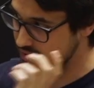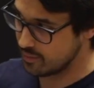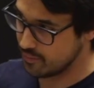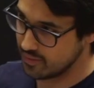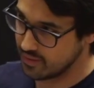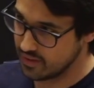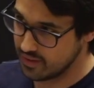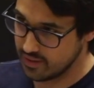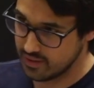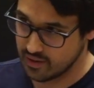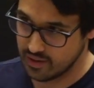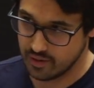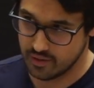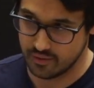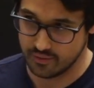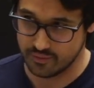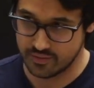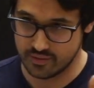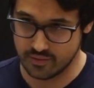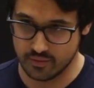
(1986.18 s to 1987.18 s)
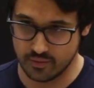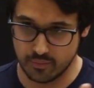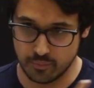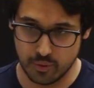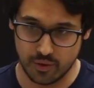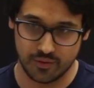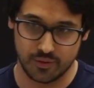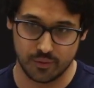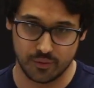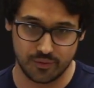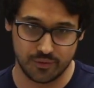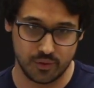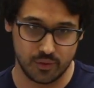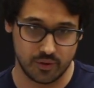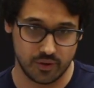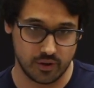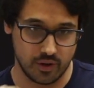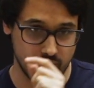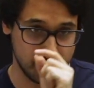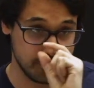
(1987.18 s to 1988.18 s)
is something that a movie
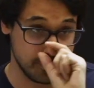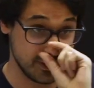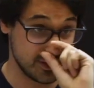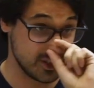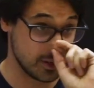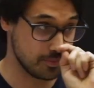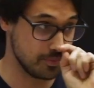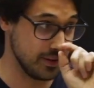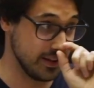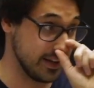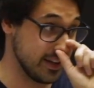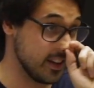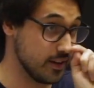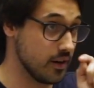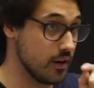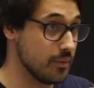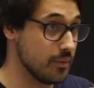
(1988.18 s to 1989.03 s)
reviewer called Mr. Plinkett